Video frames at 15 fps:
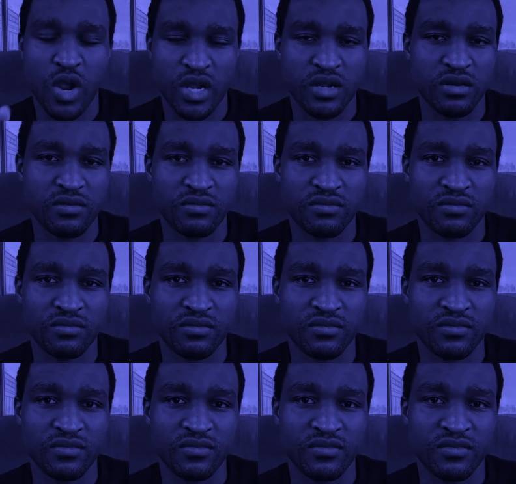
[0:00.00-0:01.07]
the one?
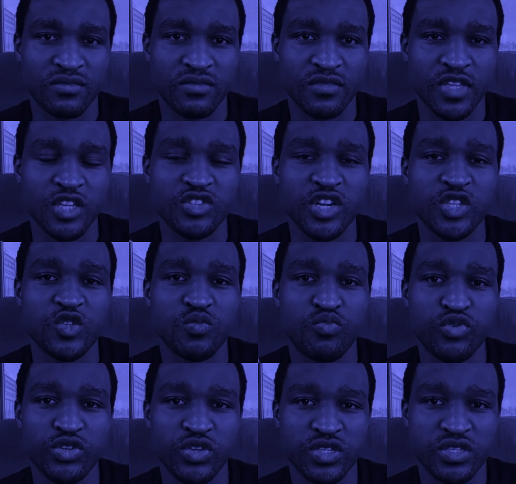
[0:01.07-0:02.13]
Try
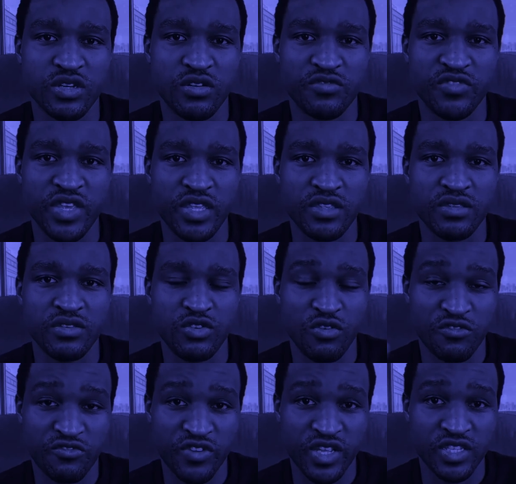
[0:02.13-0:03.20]
to put yourself in
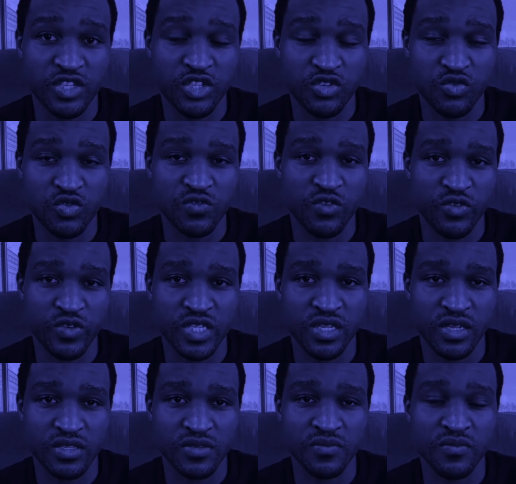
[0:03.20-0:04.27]
your friend's shoes, for
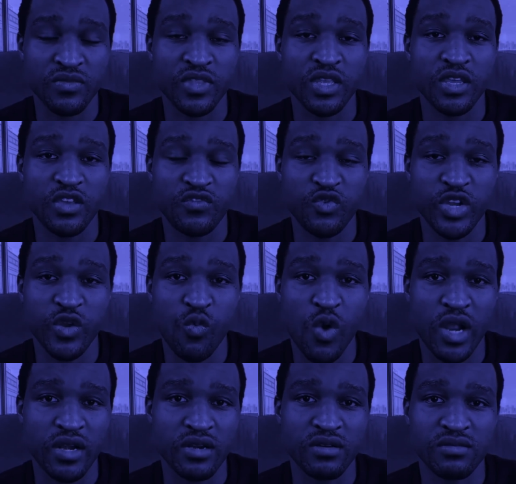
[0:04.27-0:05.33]
instance. If you were the
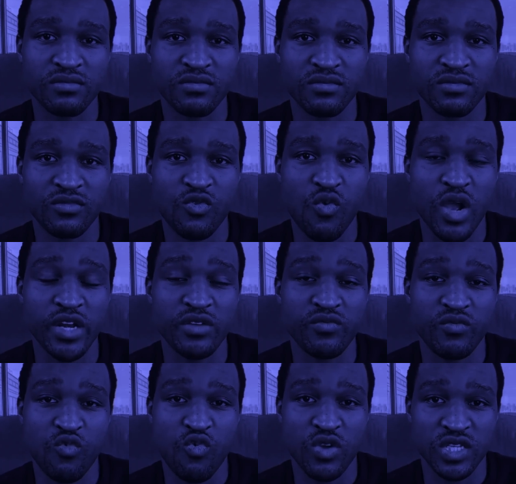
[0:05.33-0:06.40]
one who
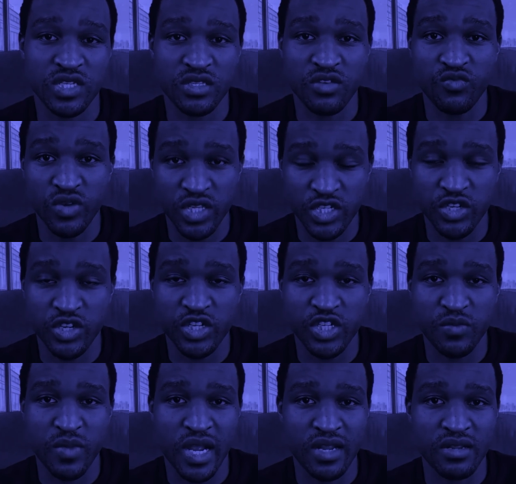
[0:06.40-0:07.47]
was in the
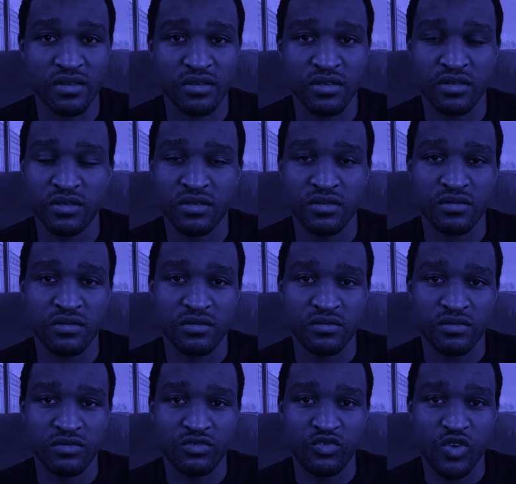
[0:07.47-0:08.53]
relationship and
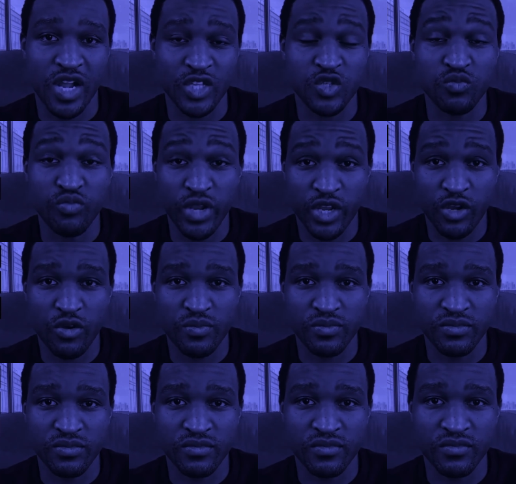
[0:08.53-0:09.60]
you had to break
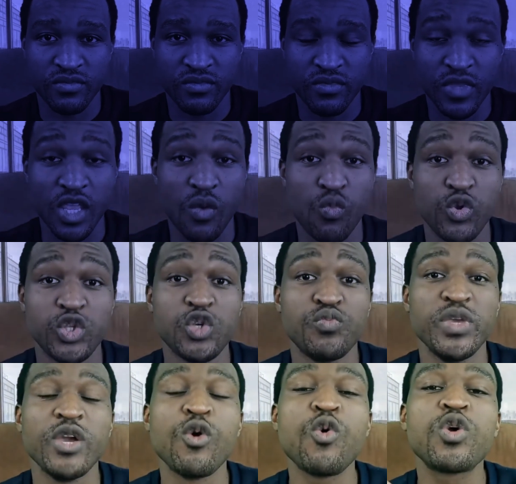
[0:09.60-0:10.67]
up, would
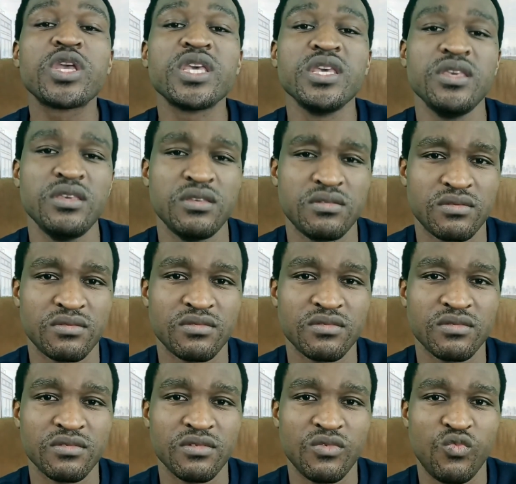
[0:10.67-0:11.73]
you be okay
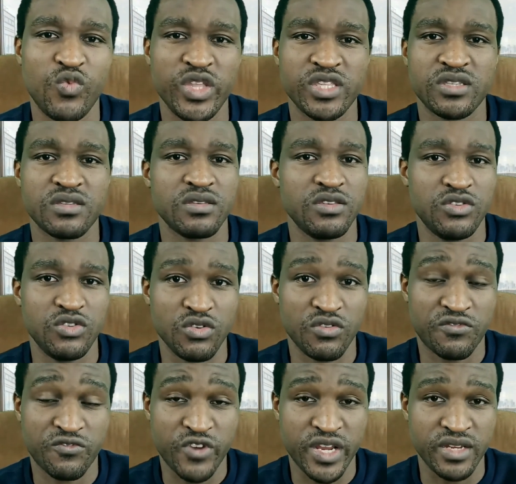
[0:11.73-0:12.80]
with
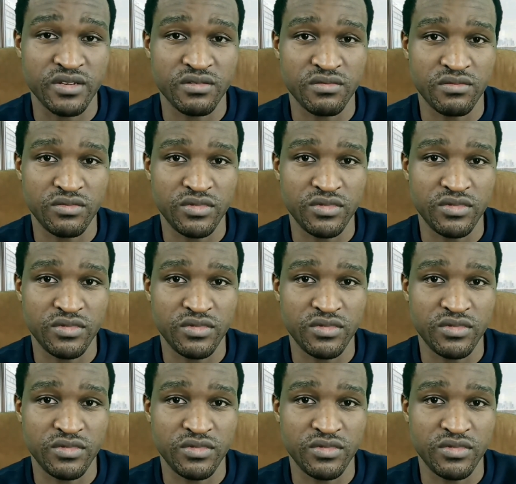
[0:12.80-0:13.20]
your friend